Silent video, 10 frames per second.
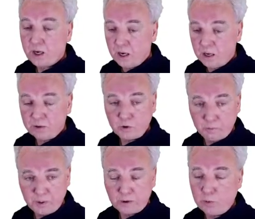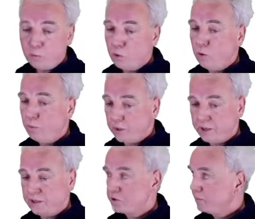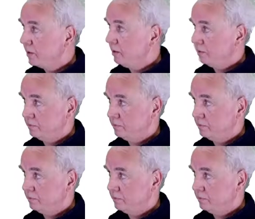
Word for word: are comparable by smell.